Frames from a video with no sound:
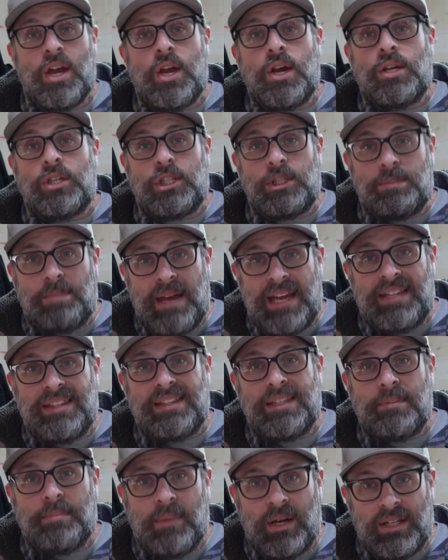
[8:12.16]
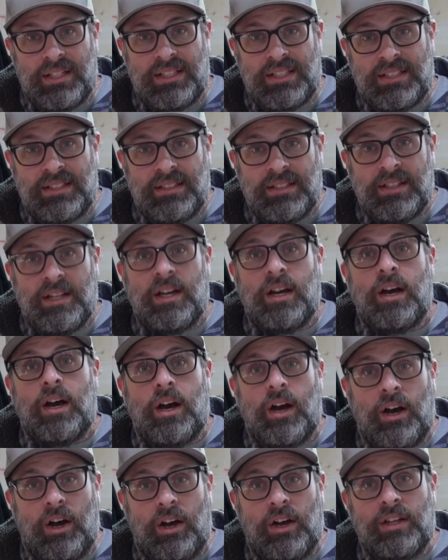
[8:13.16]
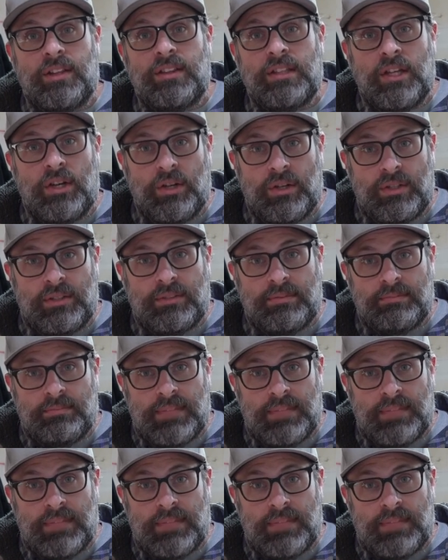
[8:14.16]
Spend the money on the hood.